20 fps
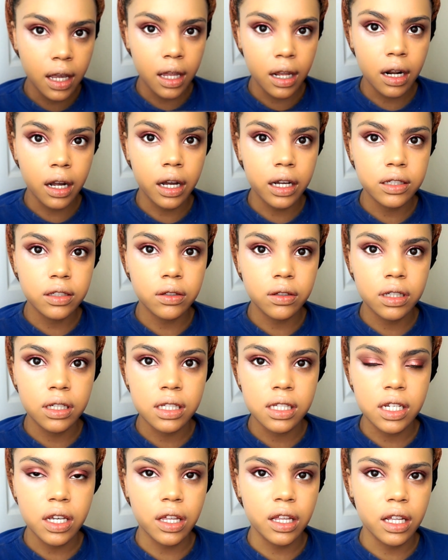And I also
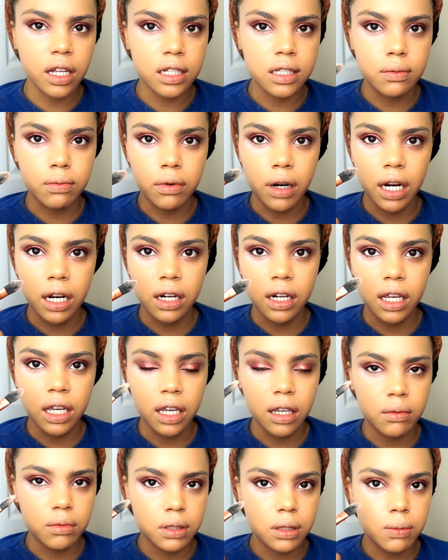can tell that it's
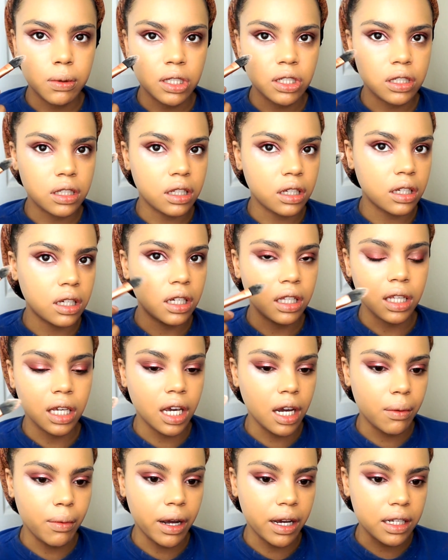brightening, especially looking in the
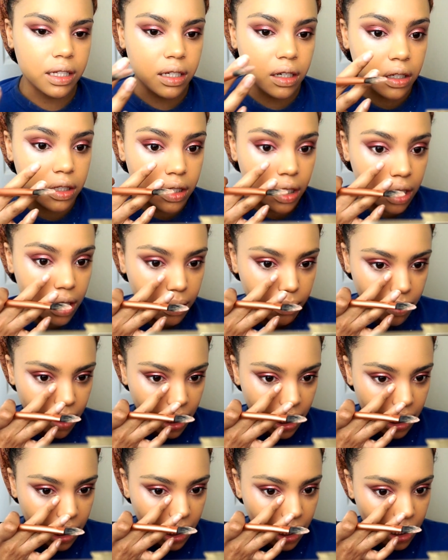camera. I can tell it's already
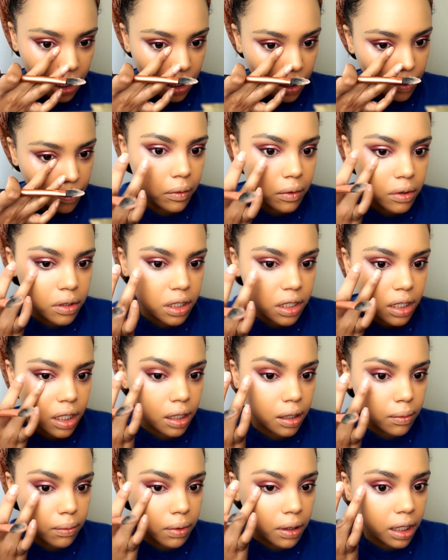brightening it up. I'm just
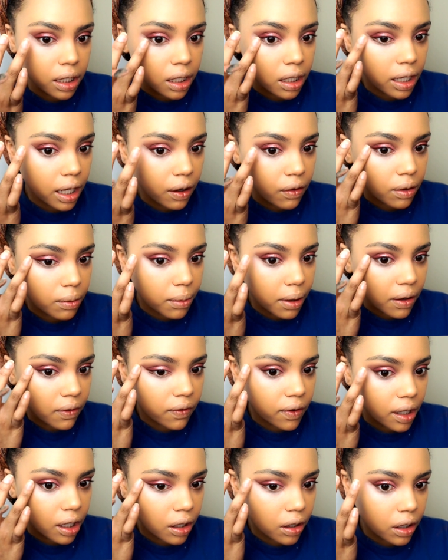gonna blend it out with my
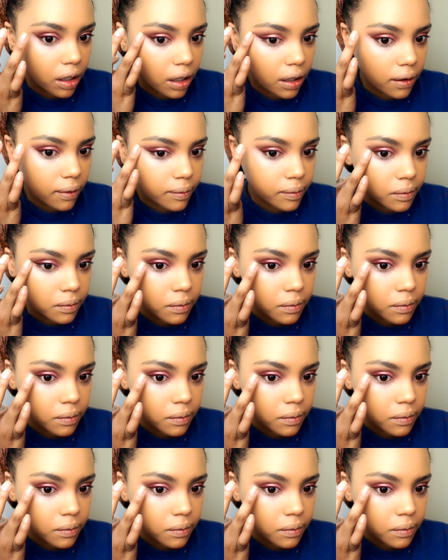finger.